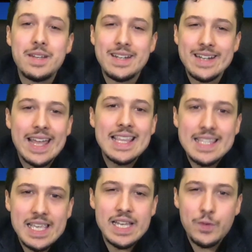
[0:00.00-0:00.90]
in
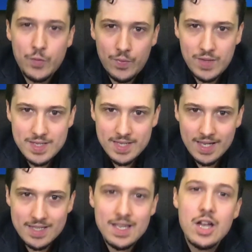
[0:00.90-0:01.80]

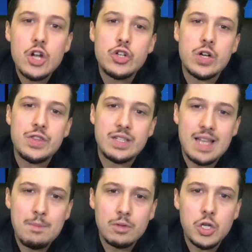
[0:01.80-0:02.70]
1956 during the
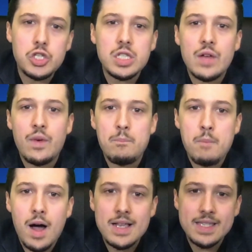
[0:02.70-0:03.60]
demolition of a
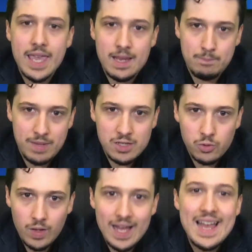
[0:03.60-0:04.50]
mosque in
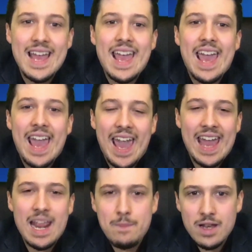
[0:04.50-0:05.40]
Bitola. It
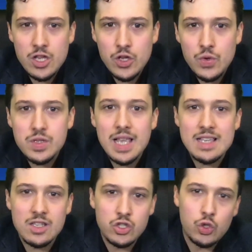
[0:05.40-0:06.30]
had been used
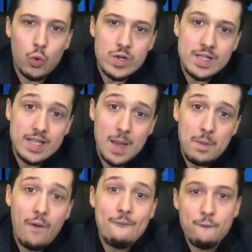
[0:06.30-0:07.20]
as a doorstep
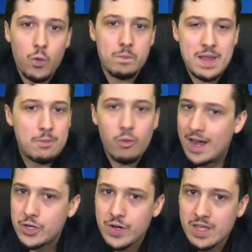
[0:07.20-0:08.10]
for people
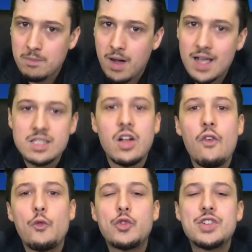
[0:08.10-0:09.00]
entering the mosque for